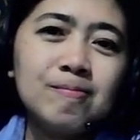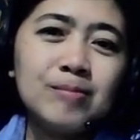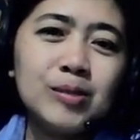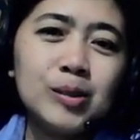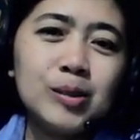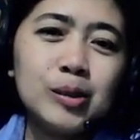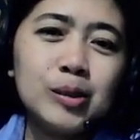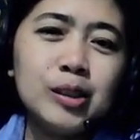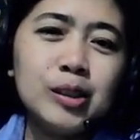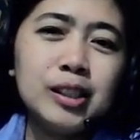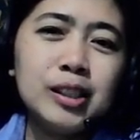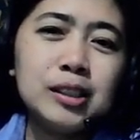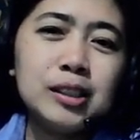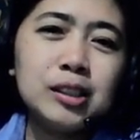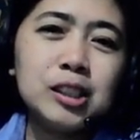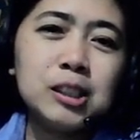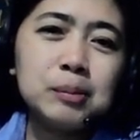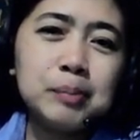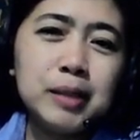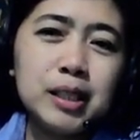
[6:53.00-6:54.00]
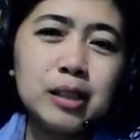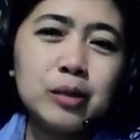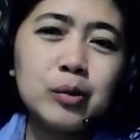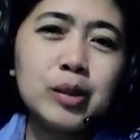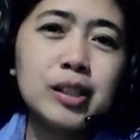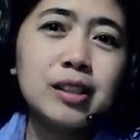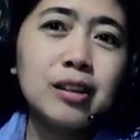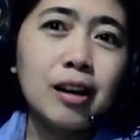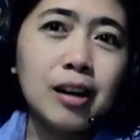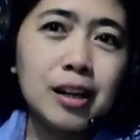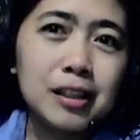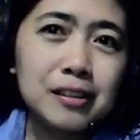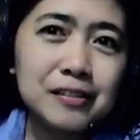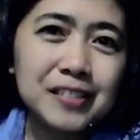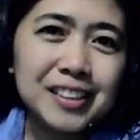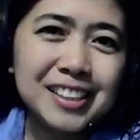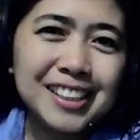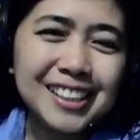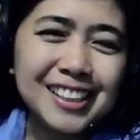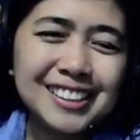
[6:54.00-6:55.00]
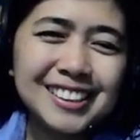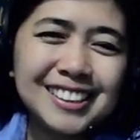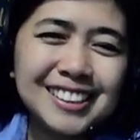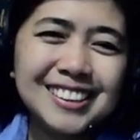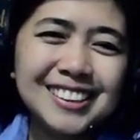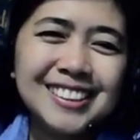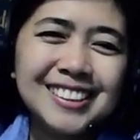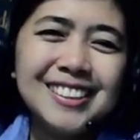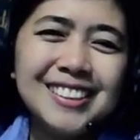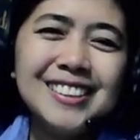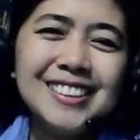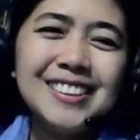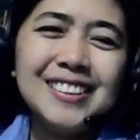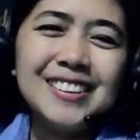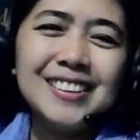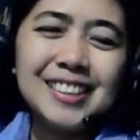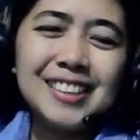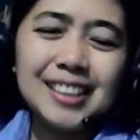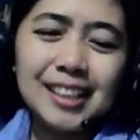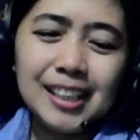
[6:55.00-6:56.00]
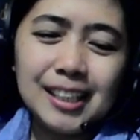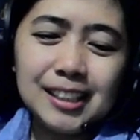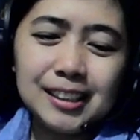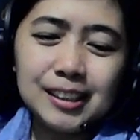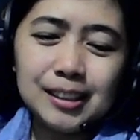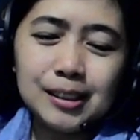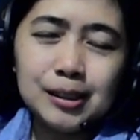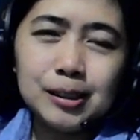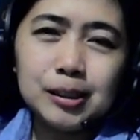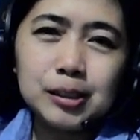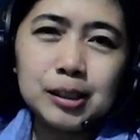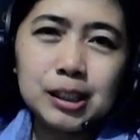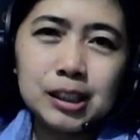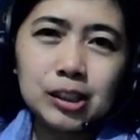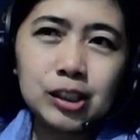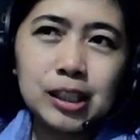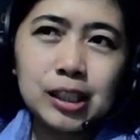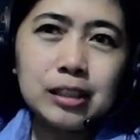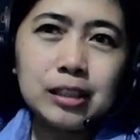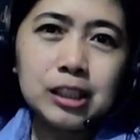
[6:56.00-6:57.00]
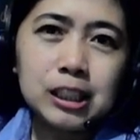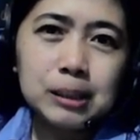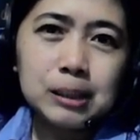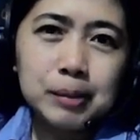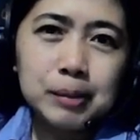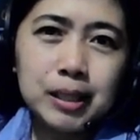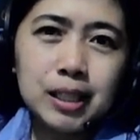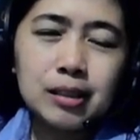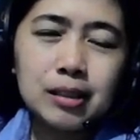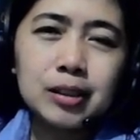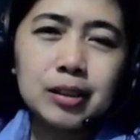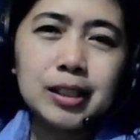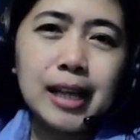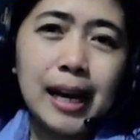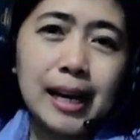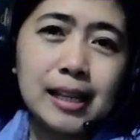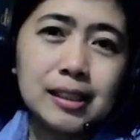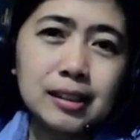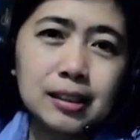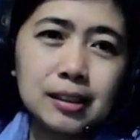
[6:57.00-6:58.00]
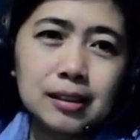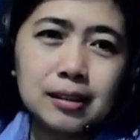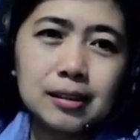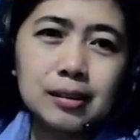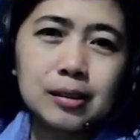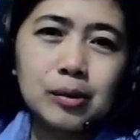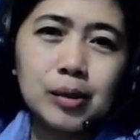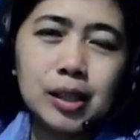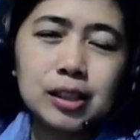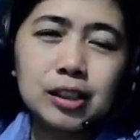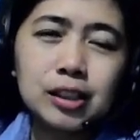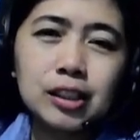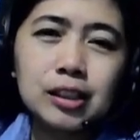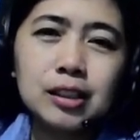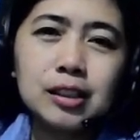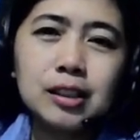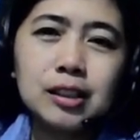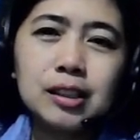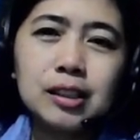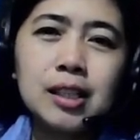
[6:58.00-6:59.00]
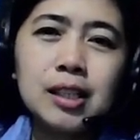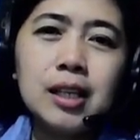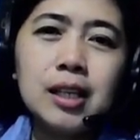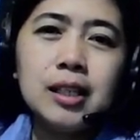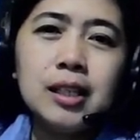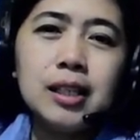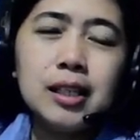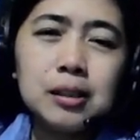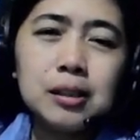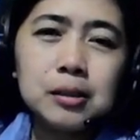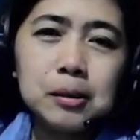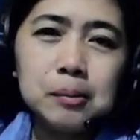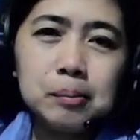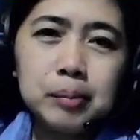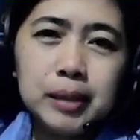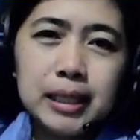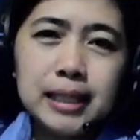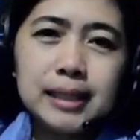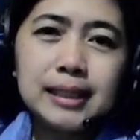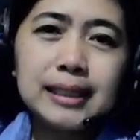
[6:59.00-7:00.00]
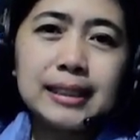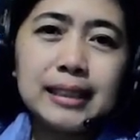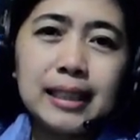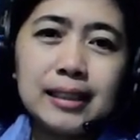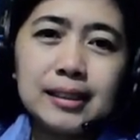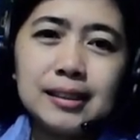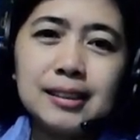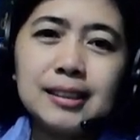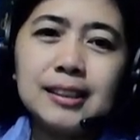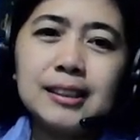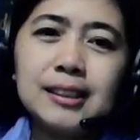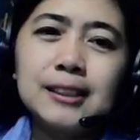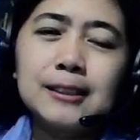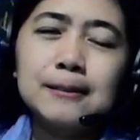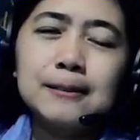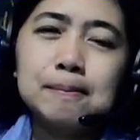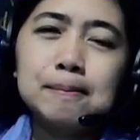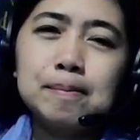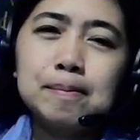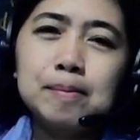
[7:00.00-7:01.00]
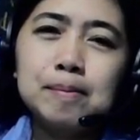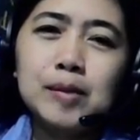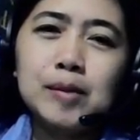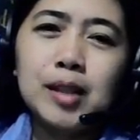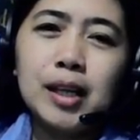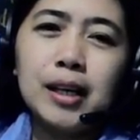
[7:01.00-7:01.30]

you need to speak with confidence. Okay, so try to speak or answer questions in a complete sentence. Okay,